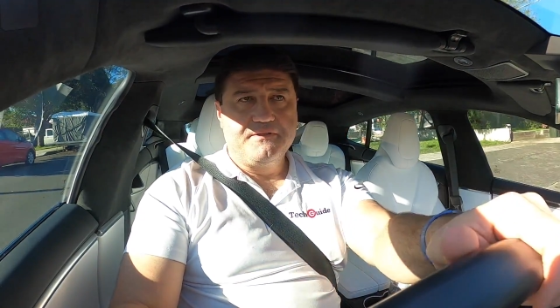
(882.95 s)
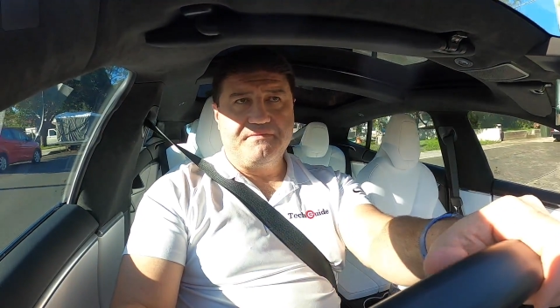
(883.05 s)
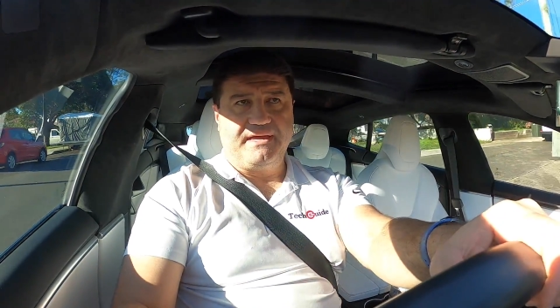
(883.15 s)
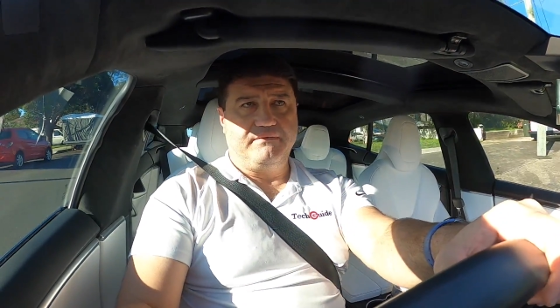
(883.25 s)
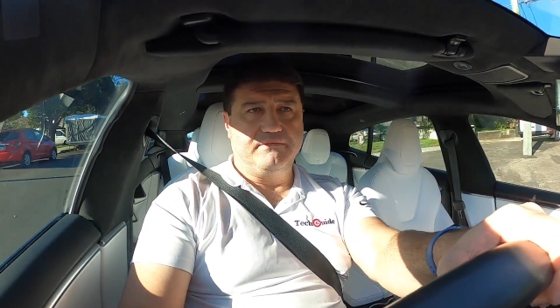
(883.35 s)

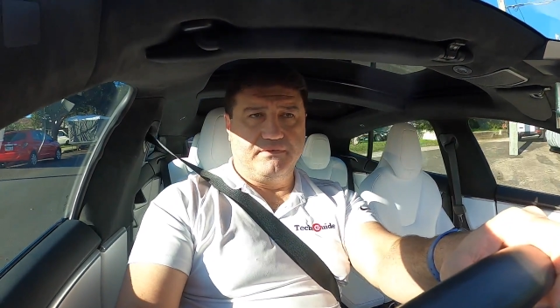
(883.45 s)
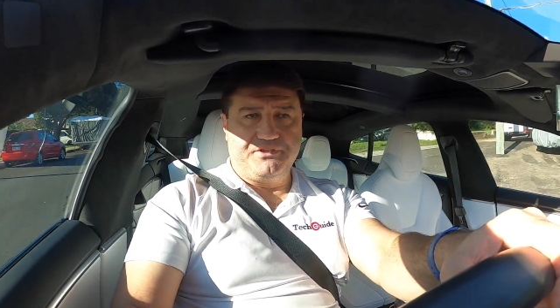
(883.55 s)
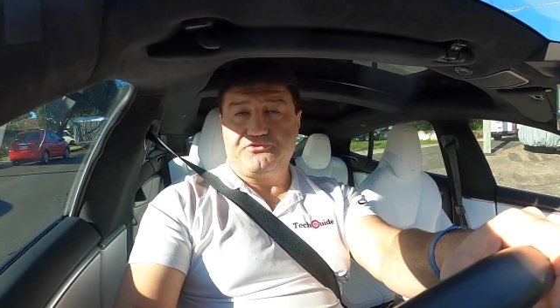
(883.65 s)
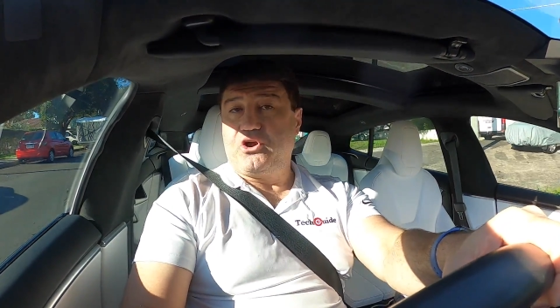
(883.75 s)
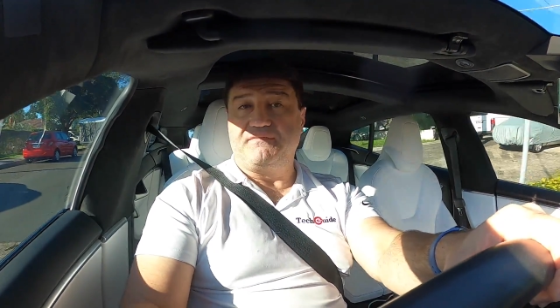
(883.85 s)
that
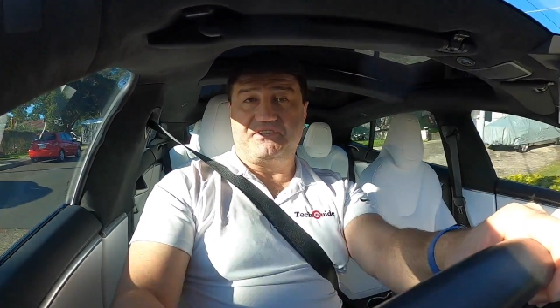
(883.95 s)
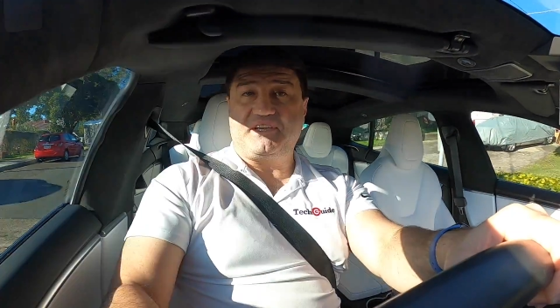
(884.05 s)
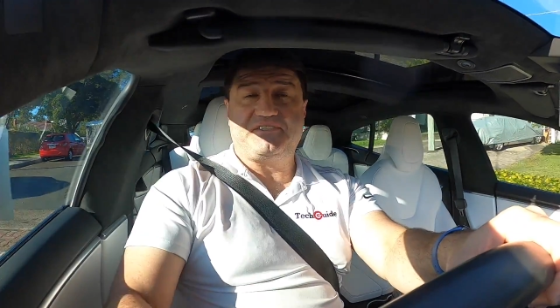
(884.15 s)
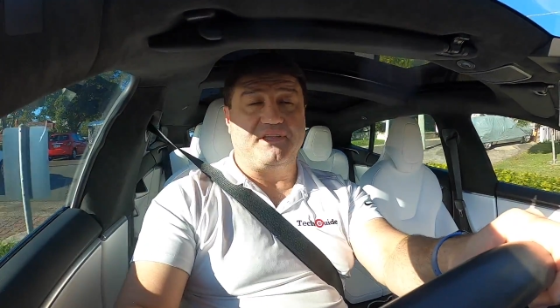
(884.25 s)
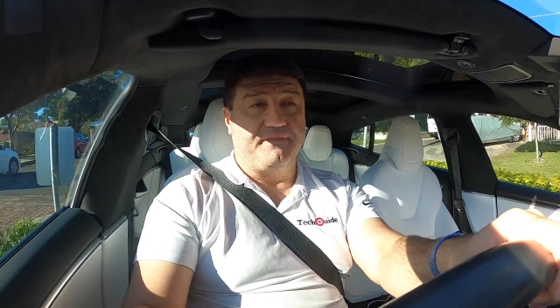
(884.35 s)
you drive a
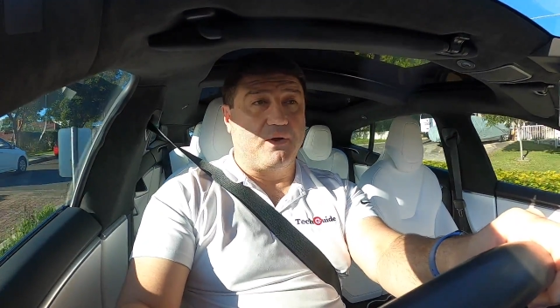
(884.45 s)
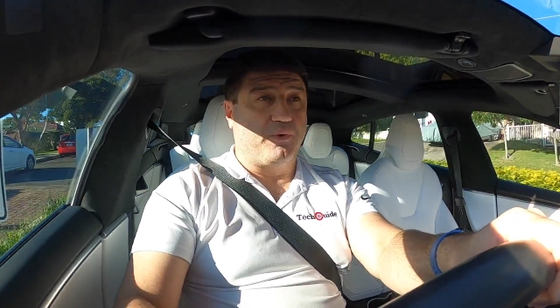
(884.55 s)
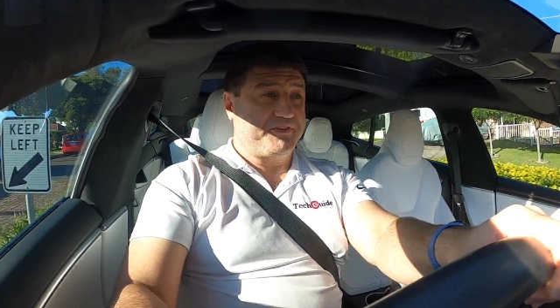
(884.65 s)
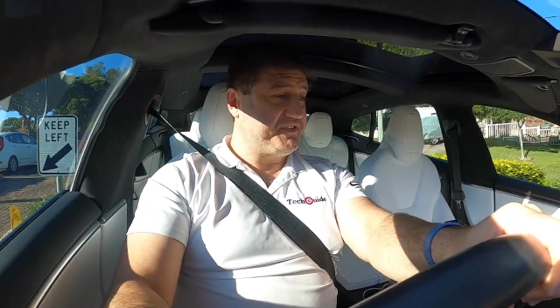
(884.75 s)
Tesla. They want